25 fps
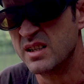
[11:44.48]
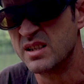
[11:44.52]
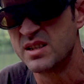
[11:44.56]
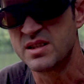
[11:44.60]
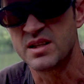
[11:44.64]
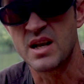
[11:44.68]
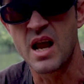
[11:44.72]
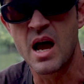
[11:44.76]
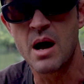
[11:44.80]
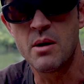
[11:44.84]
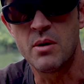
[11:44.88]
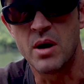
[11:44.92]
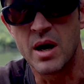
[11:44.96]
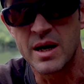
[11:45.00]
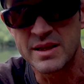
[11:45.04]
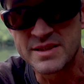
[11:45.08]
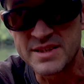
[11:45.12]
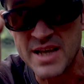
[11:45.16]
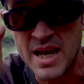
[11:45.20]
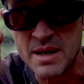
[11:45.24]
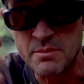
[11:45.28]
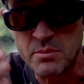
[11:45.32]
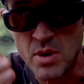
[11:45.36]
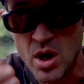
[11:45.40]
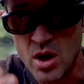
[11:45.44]
So now I
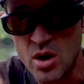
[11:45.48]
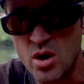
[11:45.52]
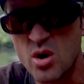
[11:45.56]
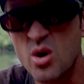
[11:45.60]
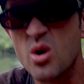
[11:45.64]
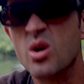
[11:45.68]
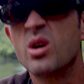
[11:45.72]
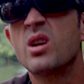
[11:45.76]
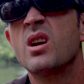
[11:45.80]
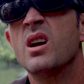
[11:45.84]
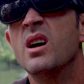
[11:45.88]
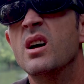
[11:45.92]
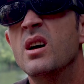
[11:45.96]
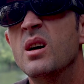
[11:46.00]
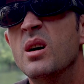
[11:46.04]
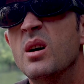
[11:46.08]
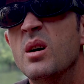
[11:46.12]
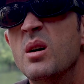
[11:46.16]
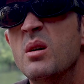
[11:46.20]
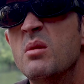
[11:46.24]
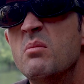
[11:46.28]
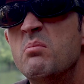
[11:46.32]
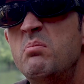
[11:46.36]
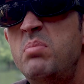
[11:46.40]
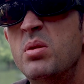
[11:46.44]
take my hook,
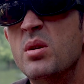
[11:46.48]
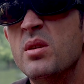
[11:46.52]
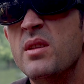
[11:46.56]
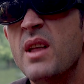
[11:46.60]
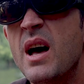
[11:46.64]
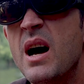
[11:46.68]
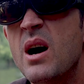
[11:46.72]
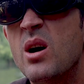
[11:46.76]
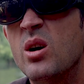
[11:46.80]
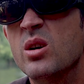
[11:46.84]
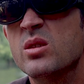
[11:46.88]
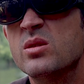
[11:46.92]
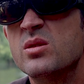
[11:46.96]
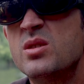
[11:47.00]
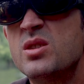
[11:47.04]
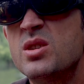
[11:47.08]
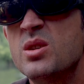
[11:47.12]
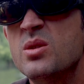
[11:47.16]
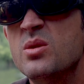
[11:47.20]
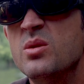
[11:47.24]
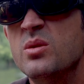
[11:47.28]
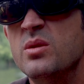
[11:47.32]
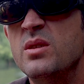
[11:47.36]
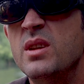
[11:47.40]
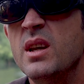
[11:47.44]
put that
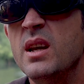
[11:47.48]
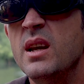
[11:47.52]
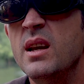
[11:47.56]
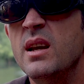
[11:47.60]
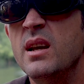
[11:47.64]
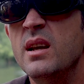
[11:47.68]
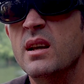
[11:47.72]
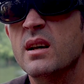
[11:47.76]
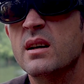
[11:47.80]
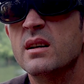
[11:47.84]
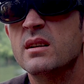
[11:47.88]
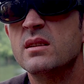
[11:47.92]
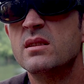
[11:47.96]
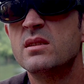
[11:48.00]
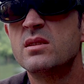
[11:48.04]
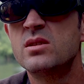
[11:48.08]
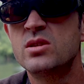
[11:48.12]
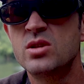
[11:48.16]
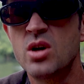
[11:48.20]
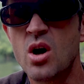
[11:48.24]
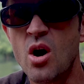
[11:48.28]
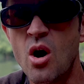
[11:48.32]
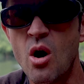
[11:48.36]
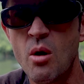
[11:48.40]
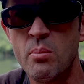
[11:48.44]
onto the
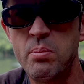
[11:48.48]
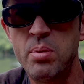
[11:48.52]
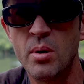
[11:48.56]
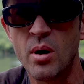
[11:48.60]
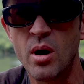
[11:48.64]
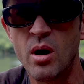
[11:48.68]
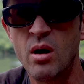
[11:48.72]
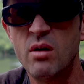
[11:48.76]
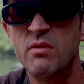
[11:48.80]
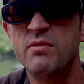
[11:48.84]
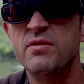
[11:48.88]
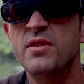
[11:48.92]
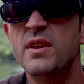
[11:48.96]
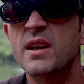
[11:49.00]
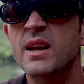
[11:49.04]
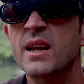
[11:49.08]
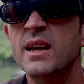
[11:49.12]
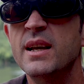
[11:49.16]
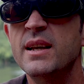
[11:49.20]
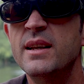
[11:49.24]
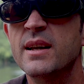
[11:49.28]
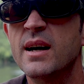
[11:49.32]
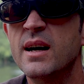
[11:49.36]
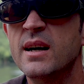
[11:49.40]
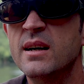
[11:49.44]
top of the
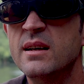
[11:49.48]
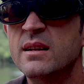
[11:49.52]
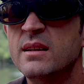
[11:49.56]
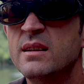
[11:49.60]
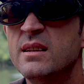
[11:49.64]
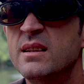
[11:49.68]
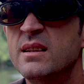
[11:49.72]
leader,